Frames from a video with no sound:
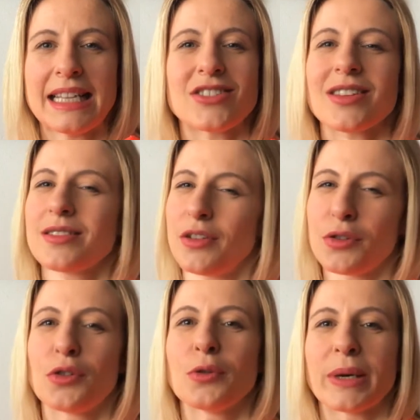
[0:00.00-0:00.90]
Just
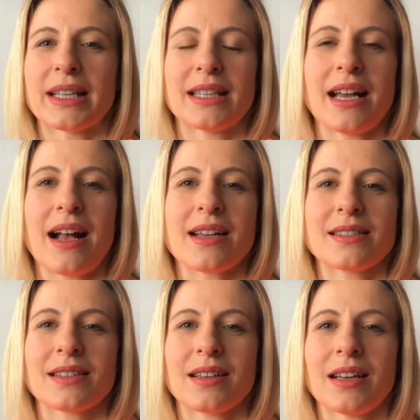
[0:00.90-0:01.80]
do it.
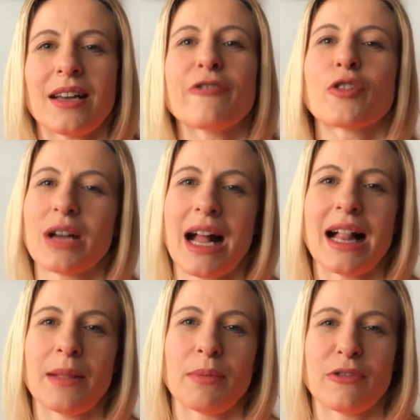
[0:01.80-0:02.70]
Ask for
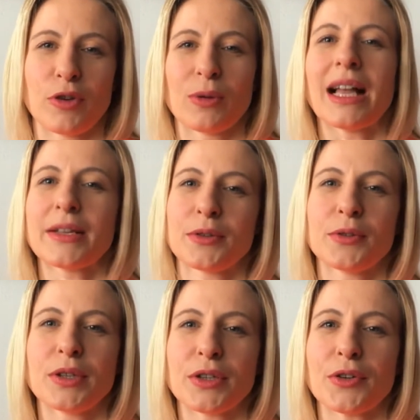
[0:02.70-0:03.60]
help if you would like to
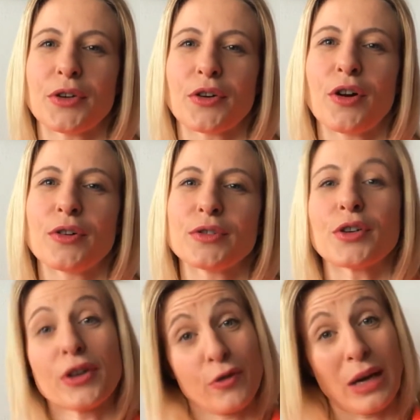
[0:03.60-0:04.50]
do it on your own,
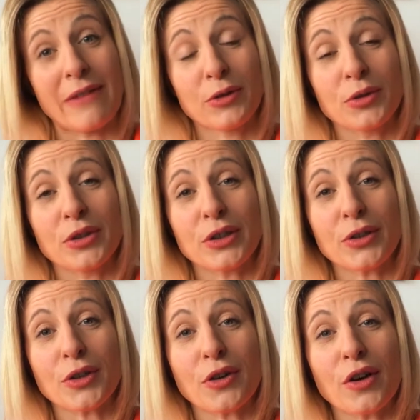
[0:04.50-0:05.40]
or if you have to do it
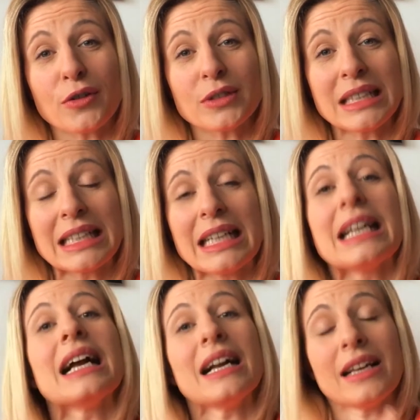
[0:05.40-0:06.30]
on your own.
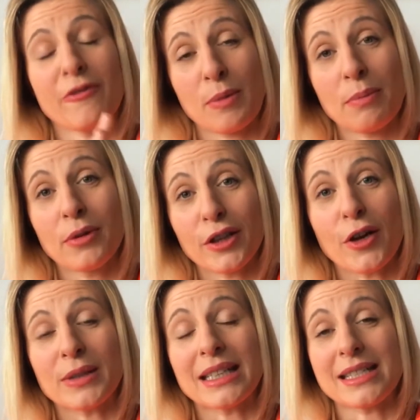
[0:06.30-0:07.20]
If people
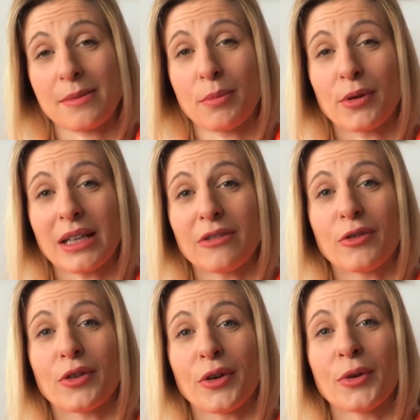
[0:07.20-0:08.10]
know that it's important
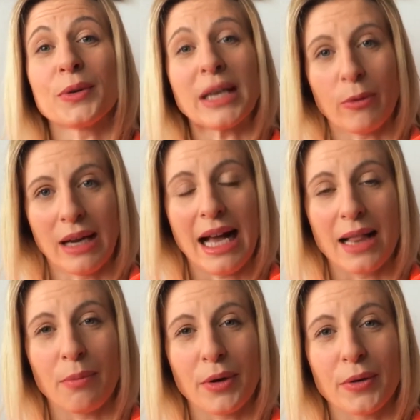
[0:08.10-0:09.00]
for you, they will
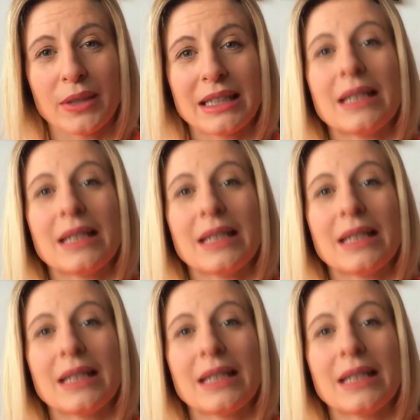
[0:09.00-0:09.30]
help you.